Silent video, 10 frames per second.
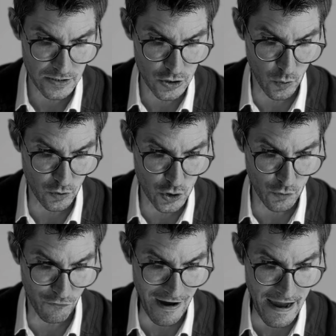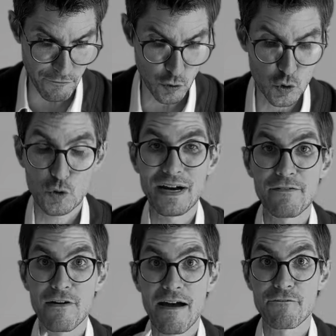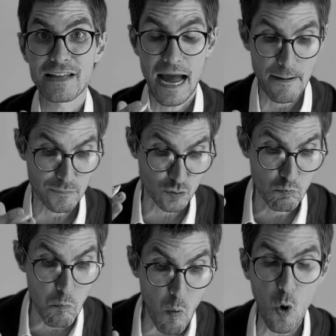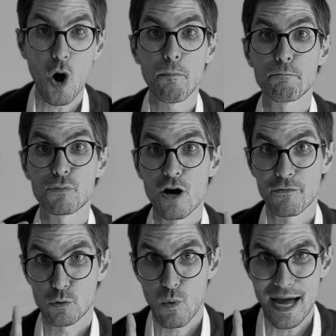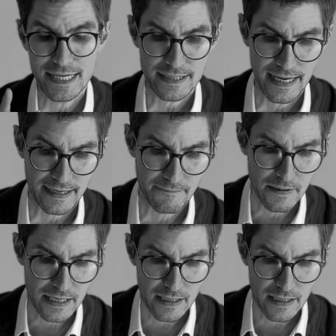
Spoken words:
So 5 to 25 times more profit. Why is that?